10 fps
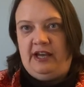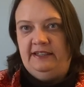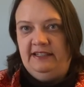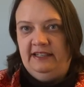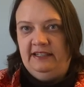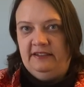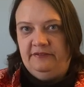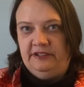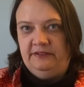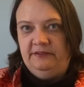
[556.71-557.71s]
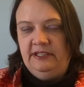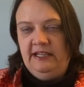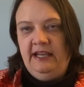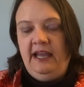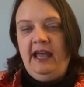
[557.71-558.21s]
ideally live
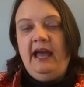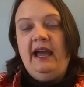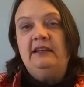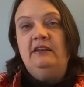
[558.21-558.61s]
in?